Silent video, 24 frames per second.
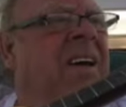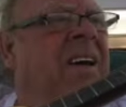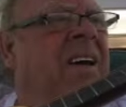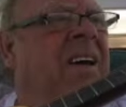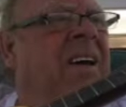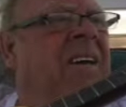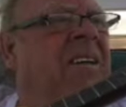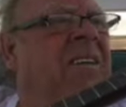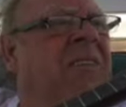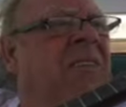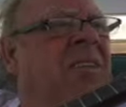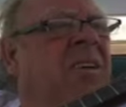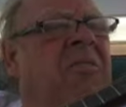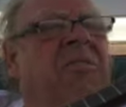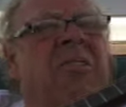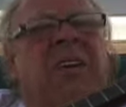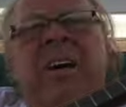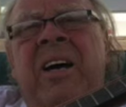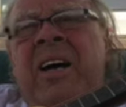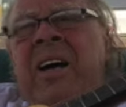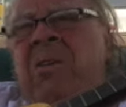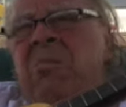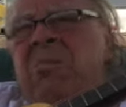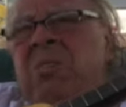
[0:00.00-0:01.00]
and off
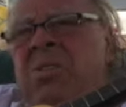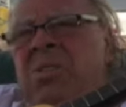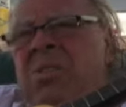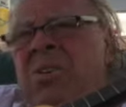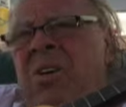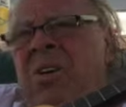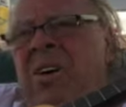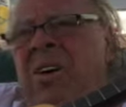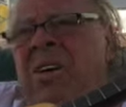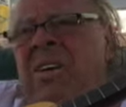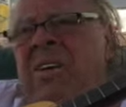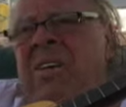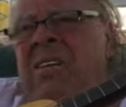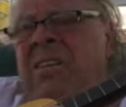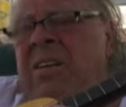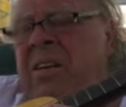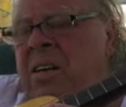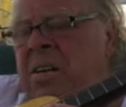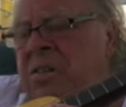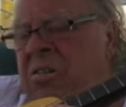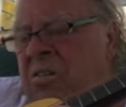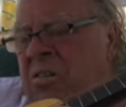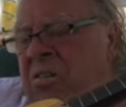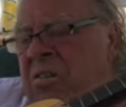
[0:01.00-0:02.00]
of Amazon, and
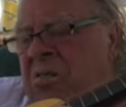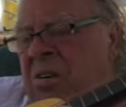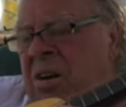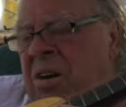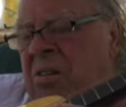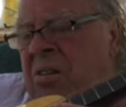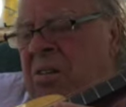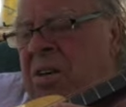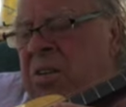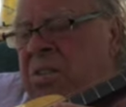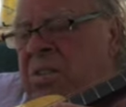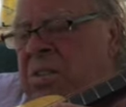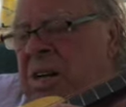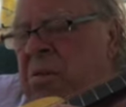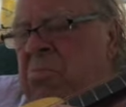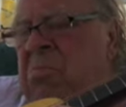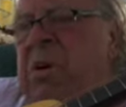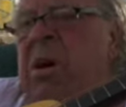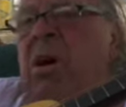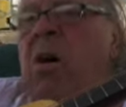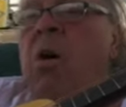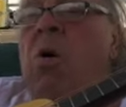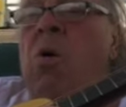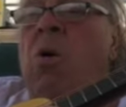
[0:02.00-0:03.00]
they turned around and they sent
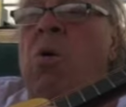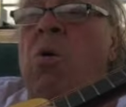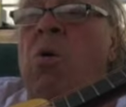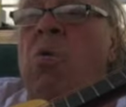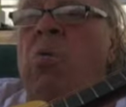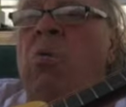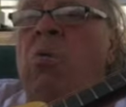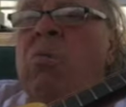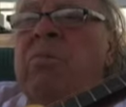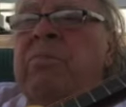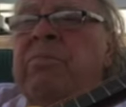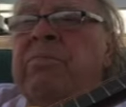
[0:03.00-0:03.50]
me a O.